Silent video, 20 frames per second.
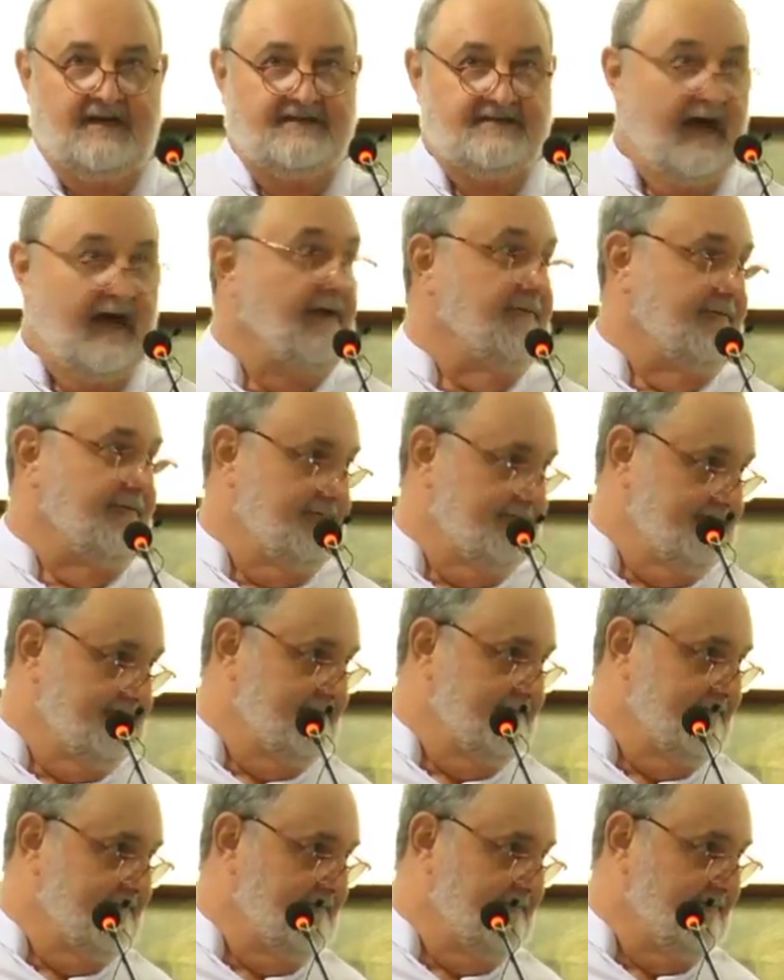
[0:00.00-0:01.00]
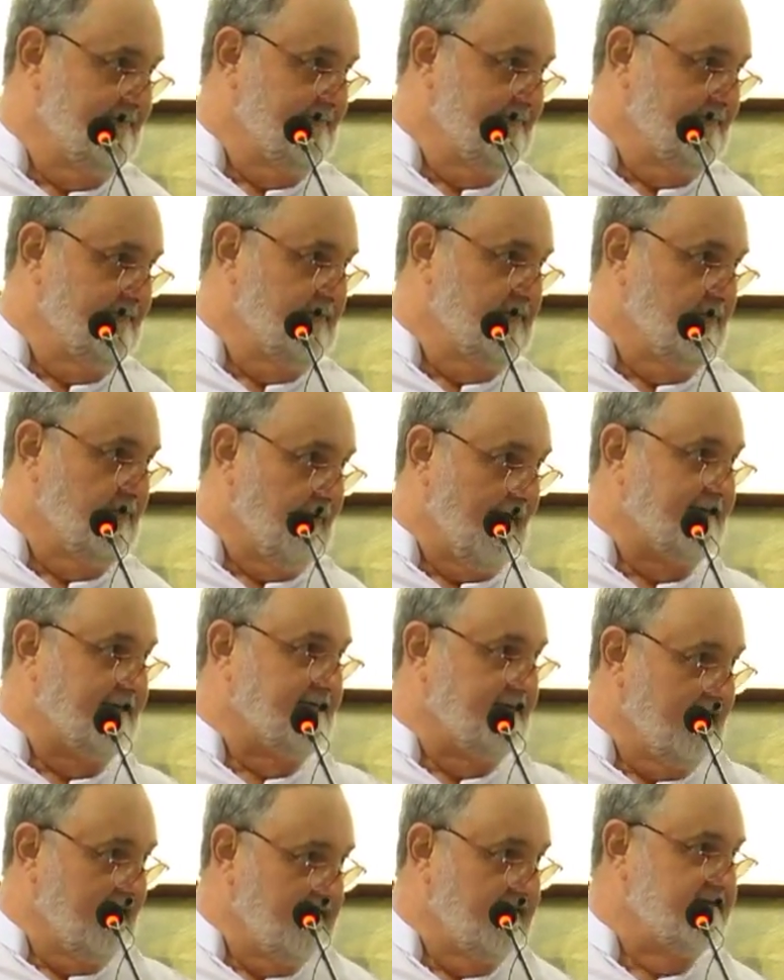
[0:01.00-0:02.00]
done the
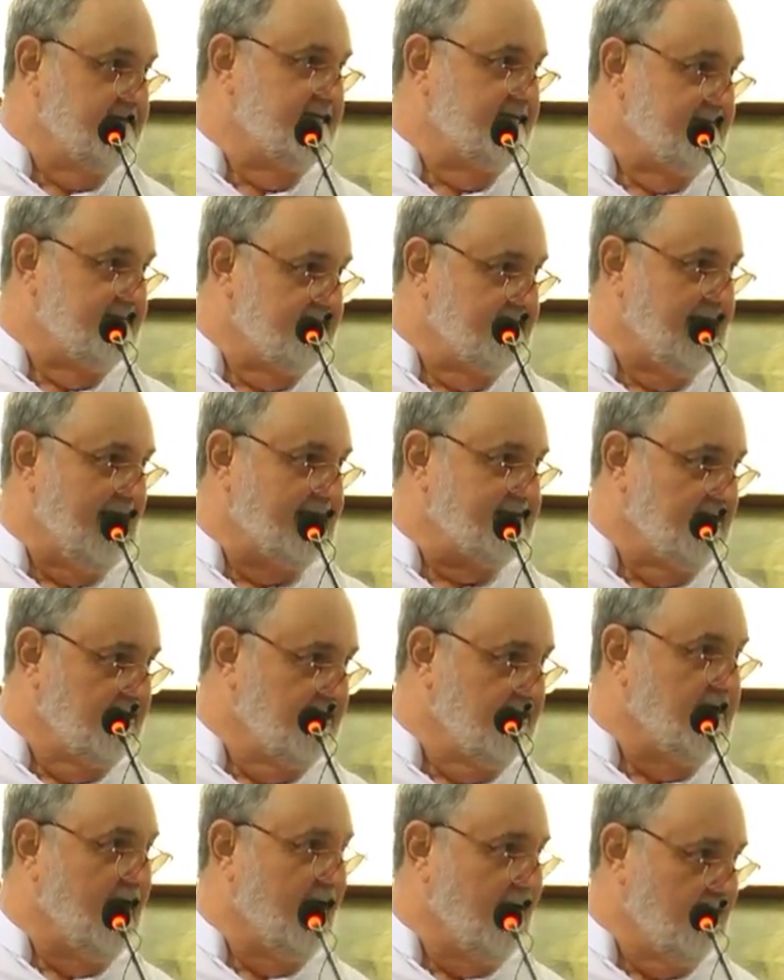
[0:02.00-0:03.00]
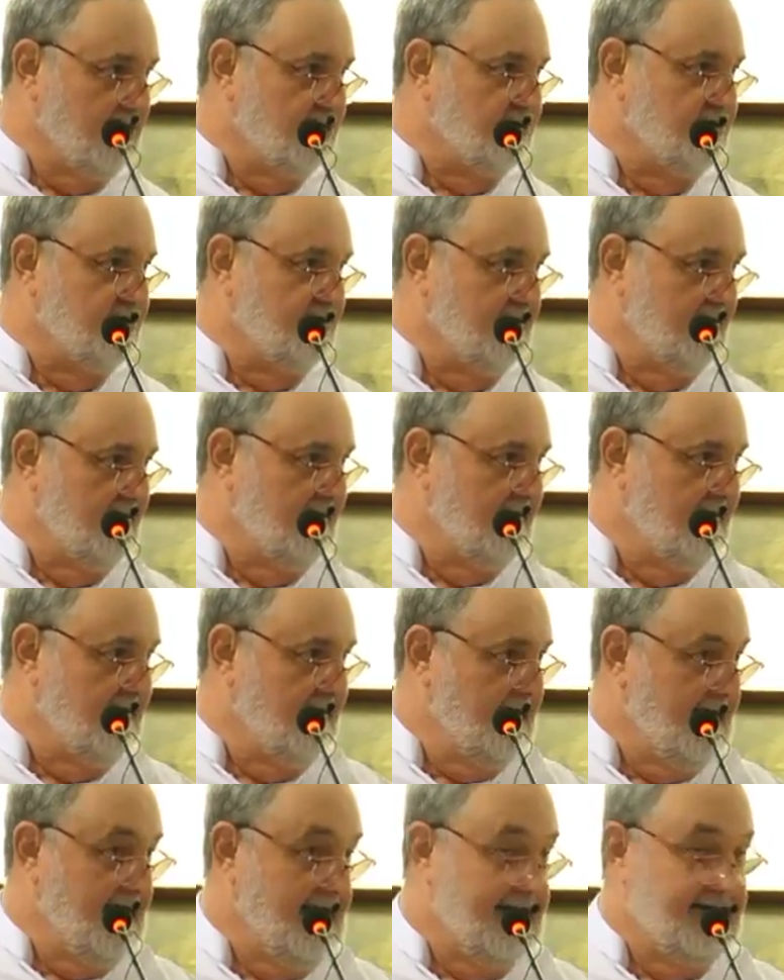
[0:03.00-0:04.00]
right things that encourage.
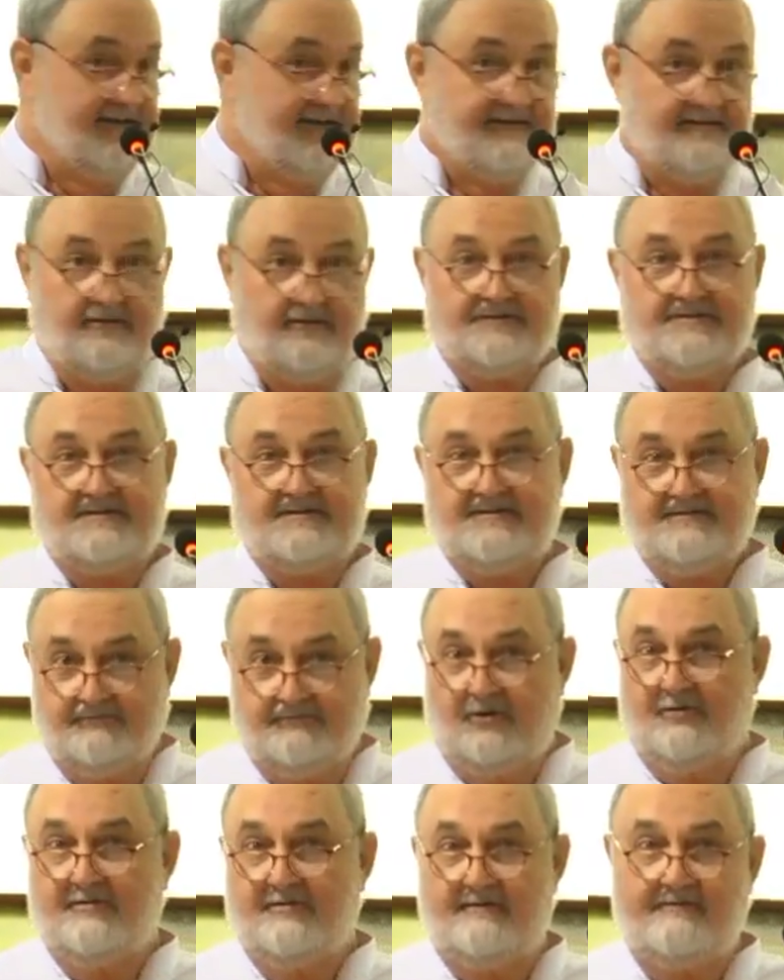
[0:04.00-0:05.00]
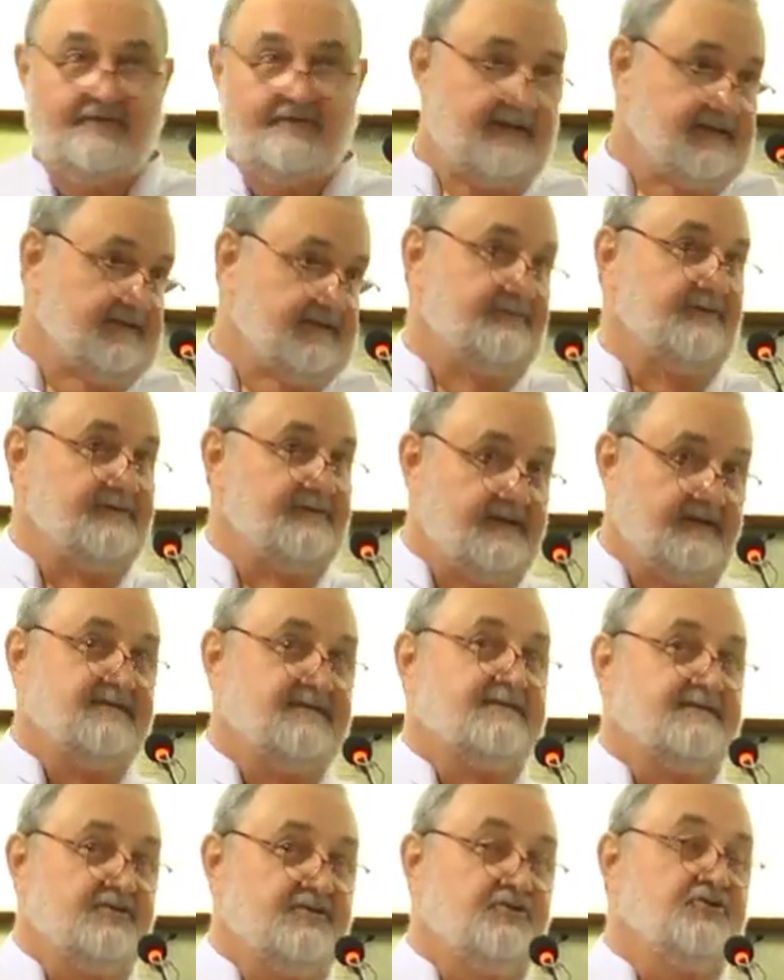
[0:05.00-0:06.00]
And it's not a small investment,
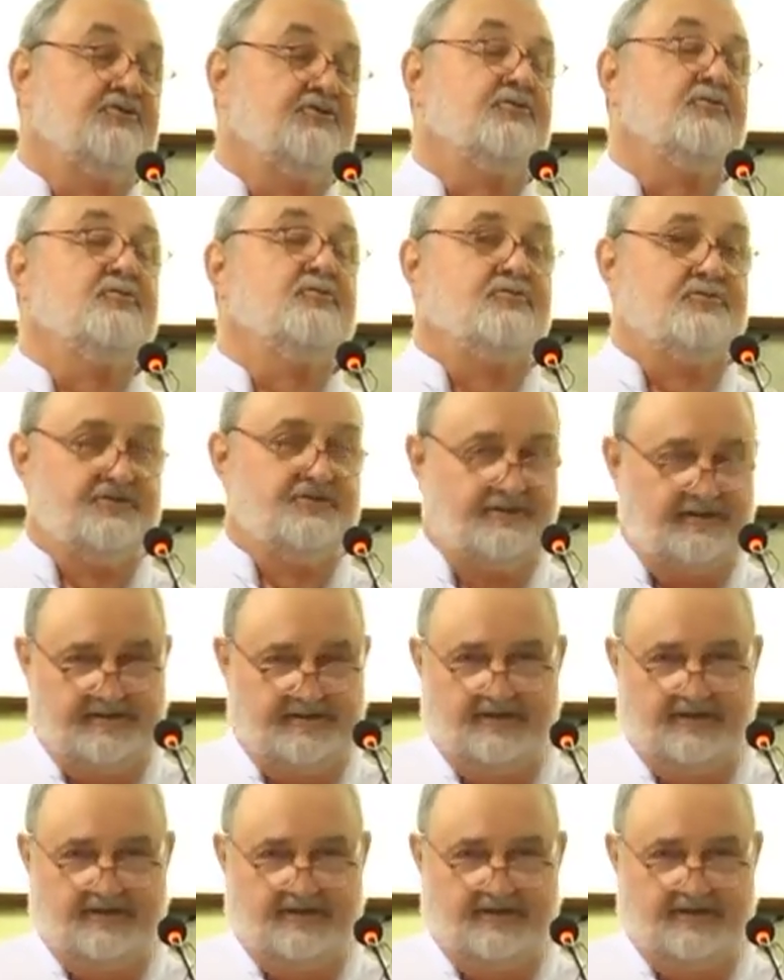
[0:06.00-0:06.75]
it's huge. The